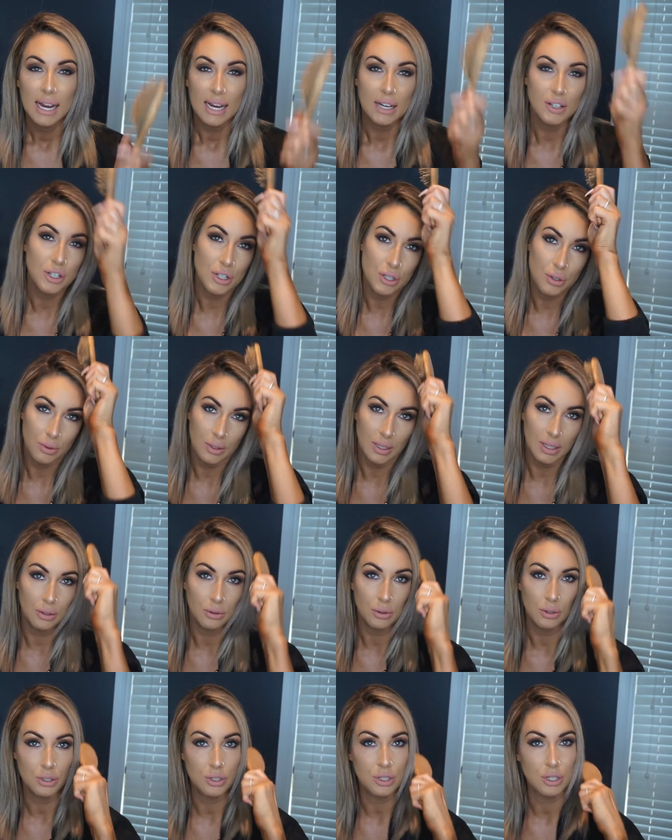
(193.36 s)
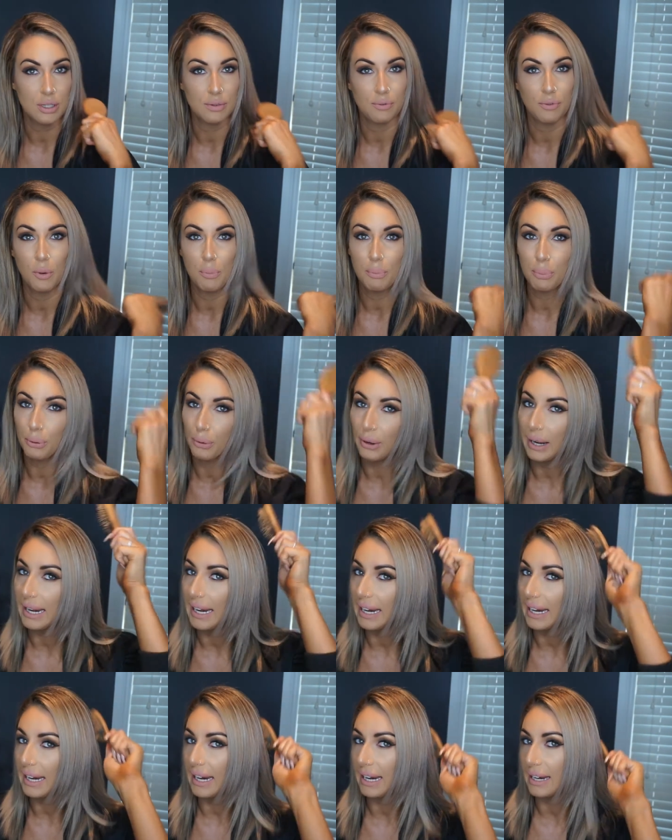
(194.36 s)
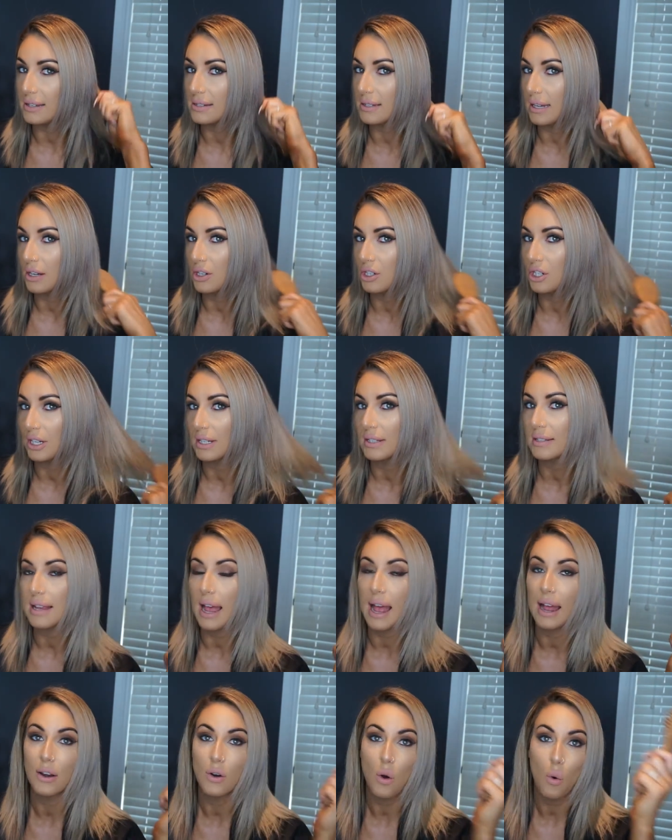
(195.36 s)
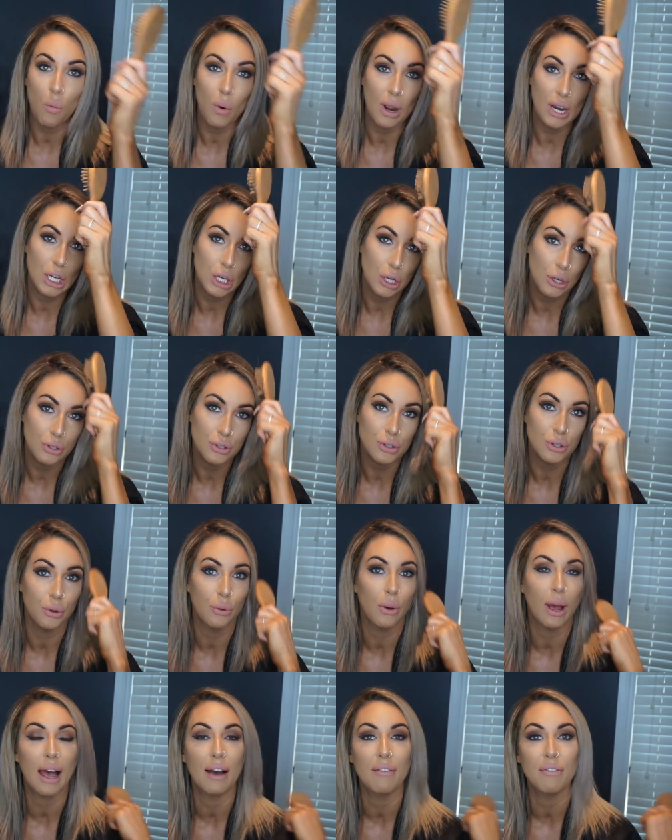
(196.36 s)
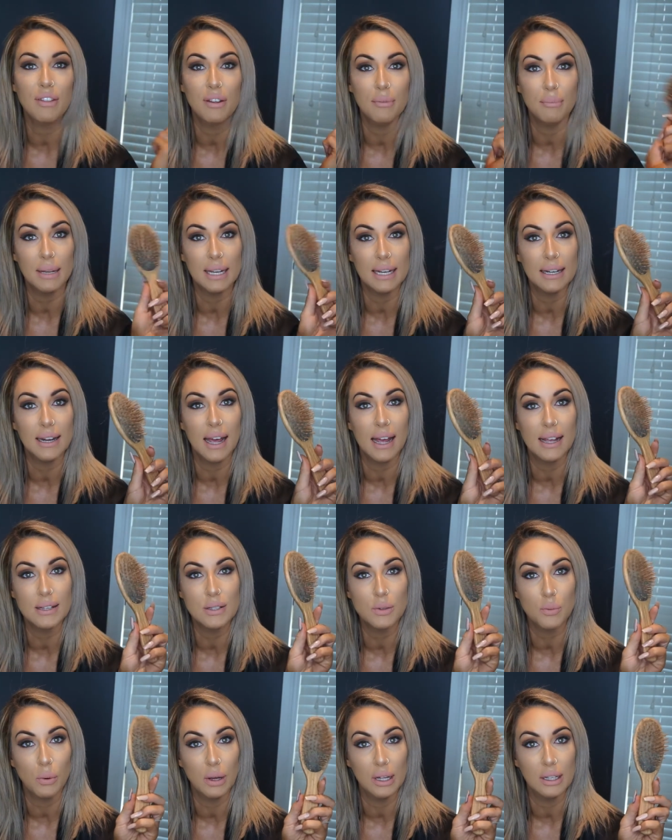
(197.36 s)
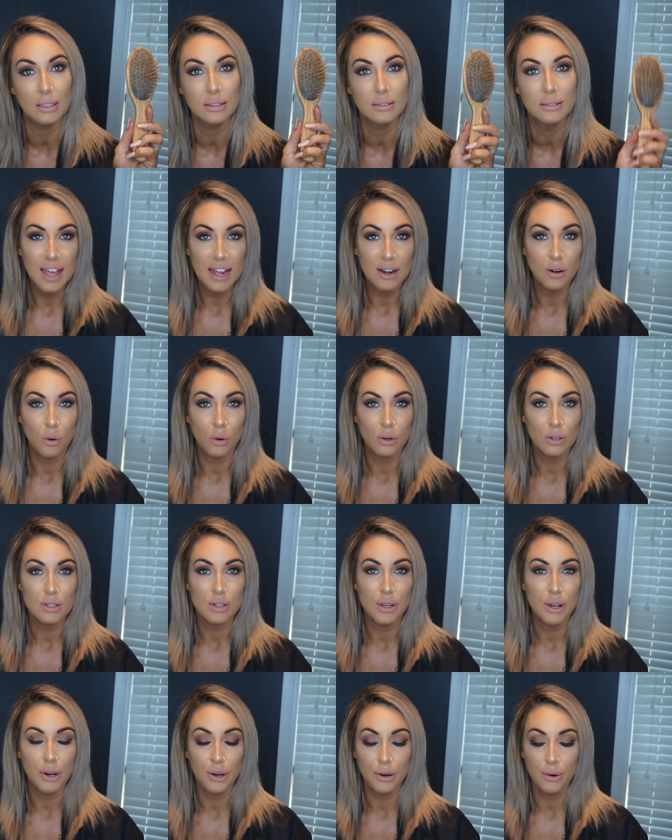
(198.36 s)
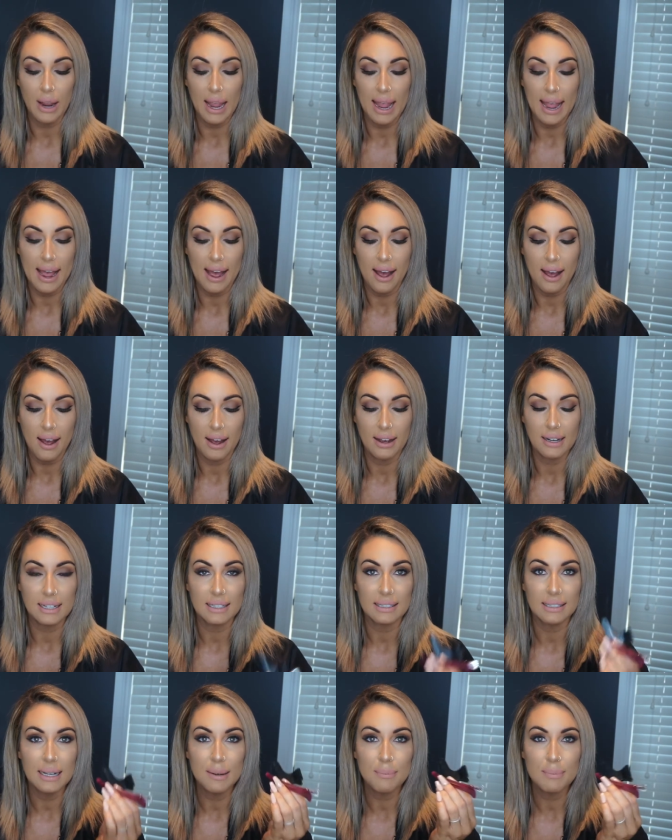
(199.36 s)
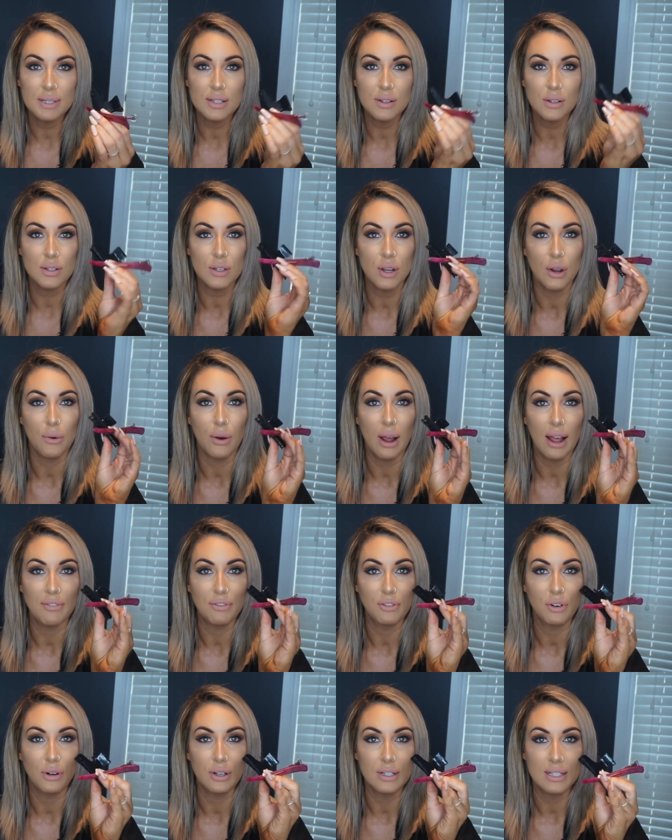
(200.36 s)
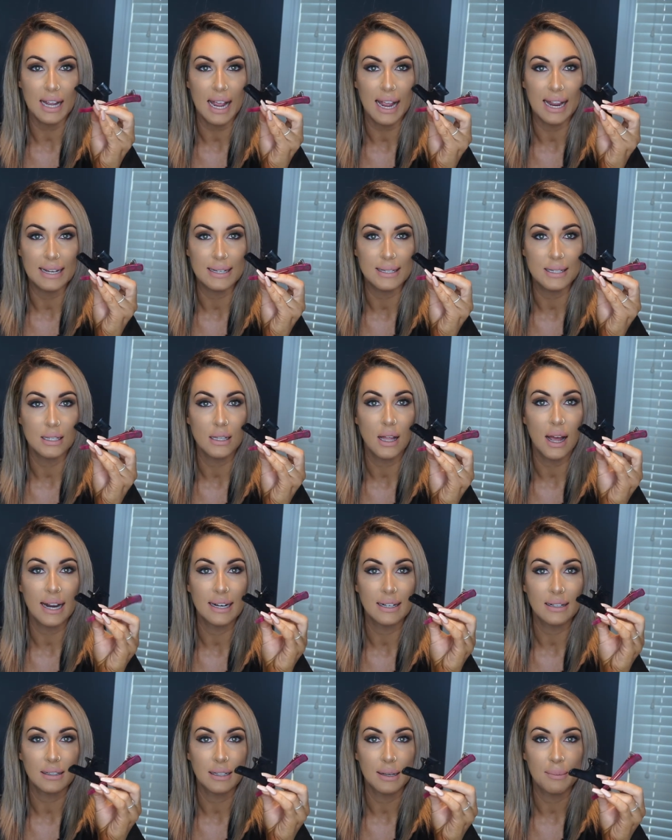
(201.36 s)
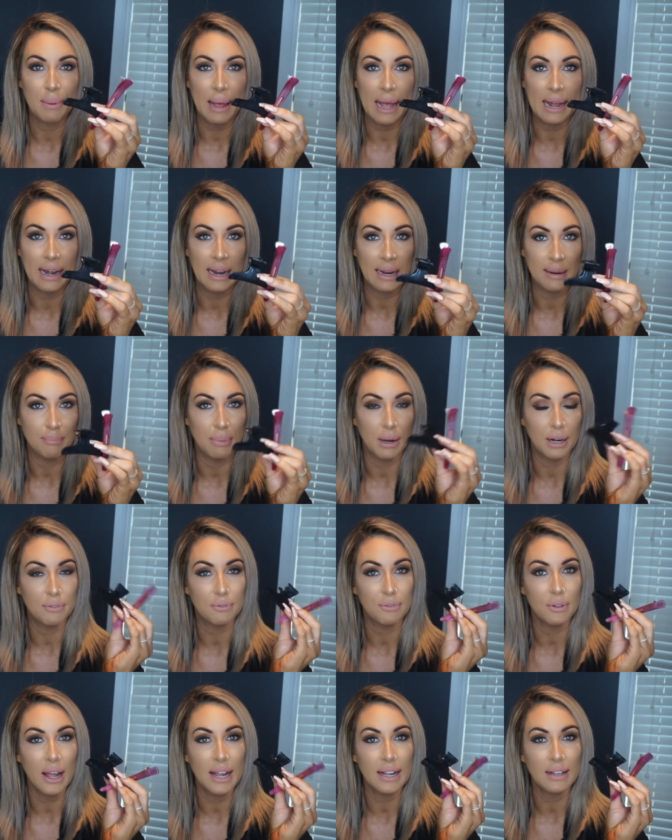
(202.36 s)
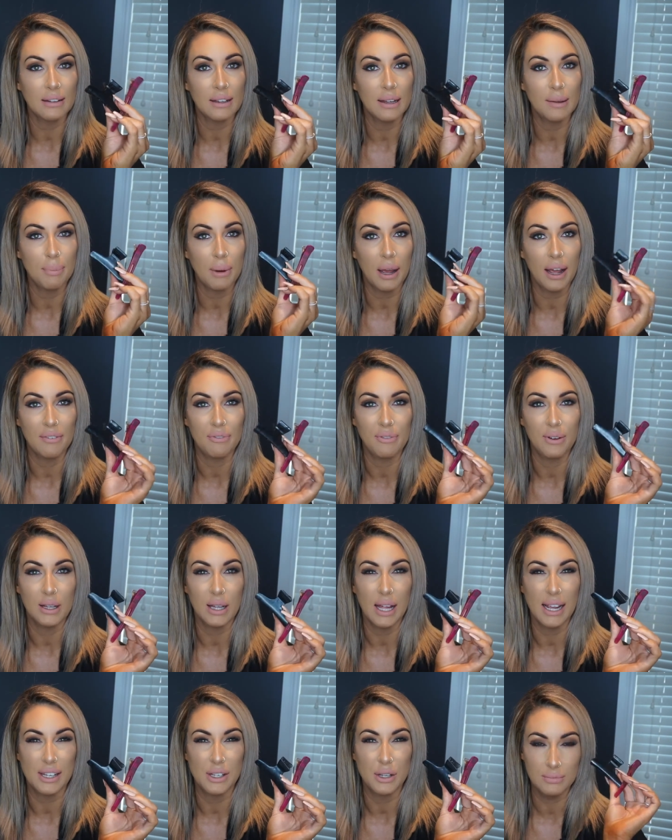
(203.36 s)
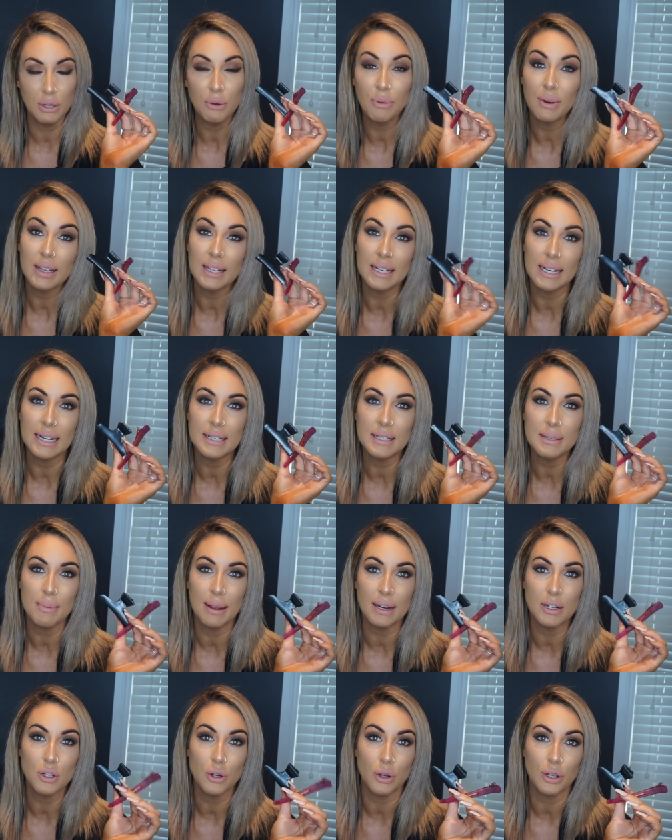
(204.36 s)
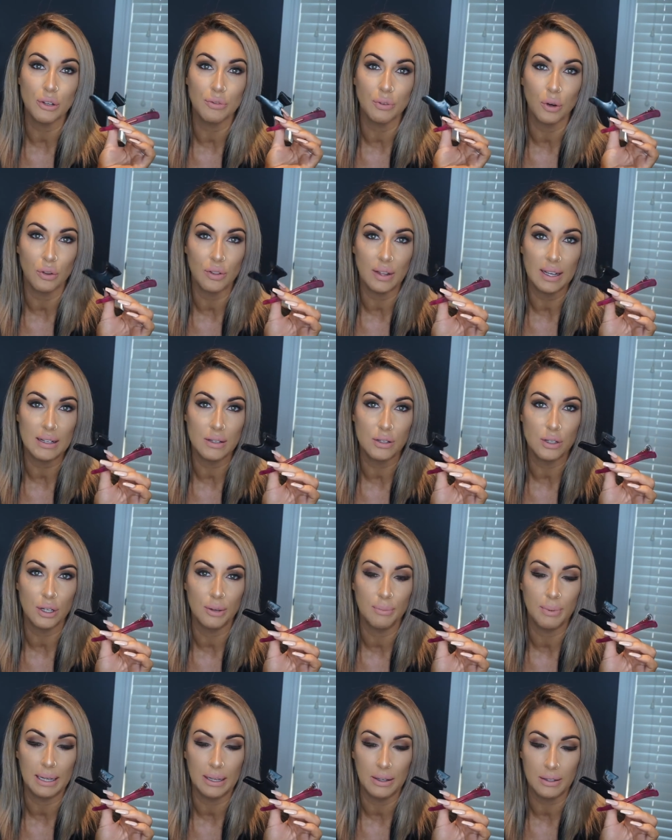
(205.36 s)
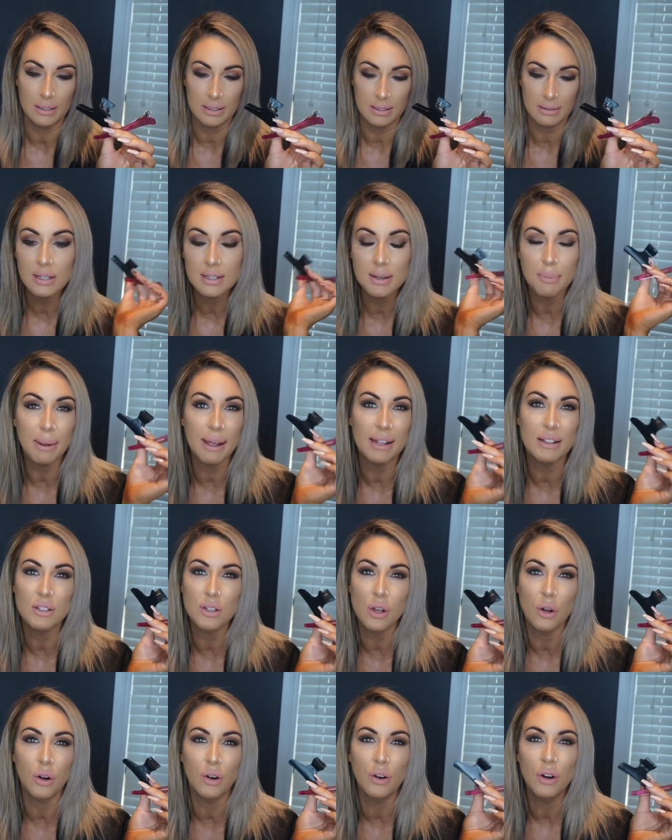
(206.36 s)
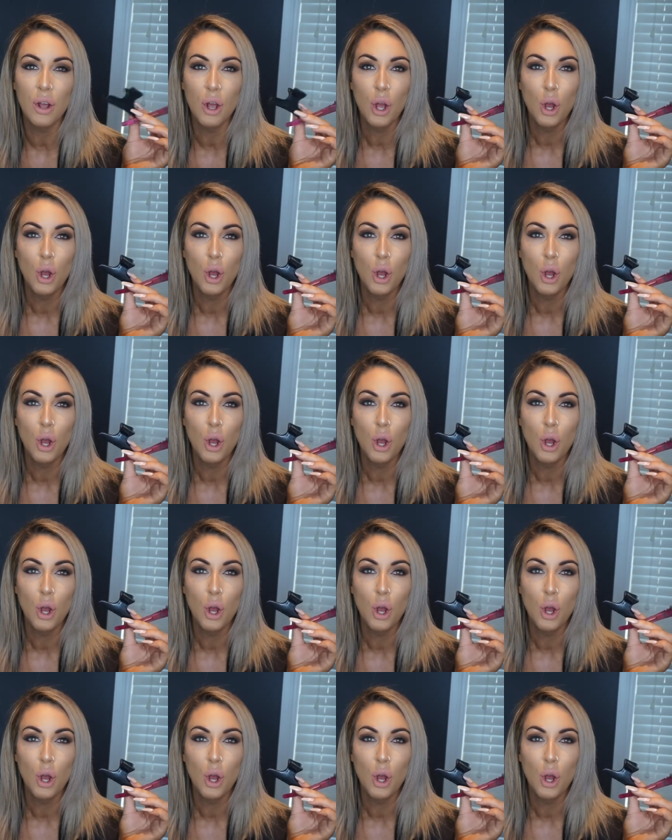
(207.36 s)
It's just really good just for pre-extensions and when you do have them in as well. Then also our clips. So I've got a slide clip and a butterfly clip. I feel like you really need to make sure you've got these two because it depends on